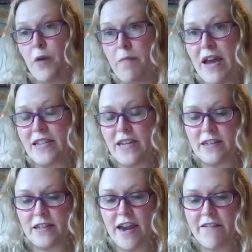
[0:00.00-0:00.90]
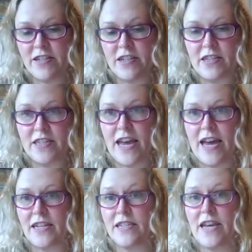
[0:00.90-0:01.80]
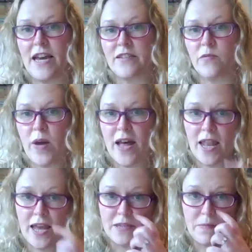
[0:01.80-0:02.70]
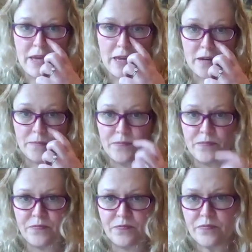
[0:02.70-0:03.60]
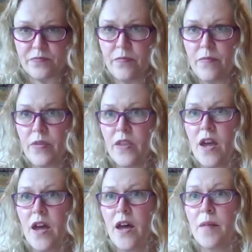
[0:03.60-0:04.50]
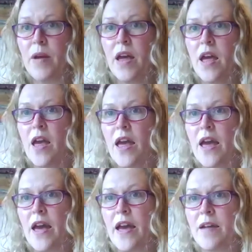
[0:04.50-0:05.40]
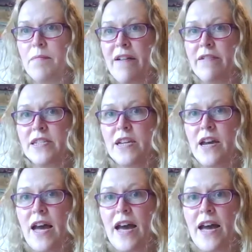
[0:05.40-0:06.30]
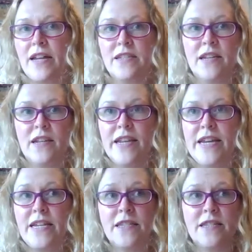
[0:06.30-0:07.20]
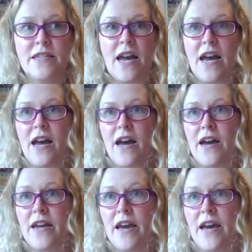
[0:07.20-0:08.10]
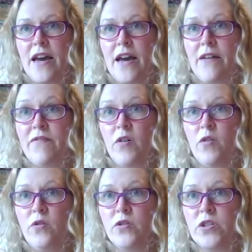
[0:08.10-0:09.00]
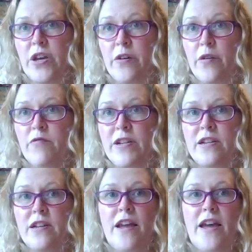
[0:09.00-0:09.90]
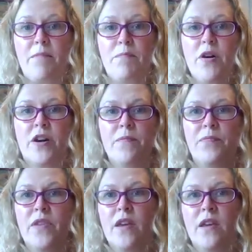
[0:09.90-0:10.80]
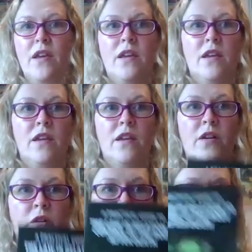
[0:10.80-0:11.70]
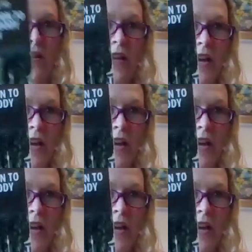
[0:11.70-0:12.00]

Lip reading: probate and inheritance, and as well as being a barrister at Leeds, I have also written a book called, there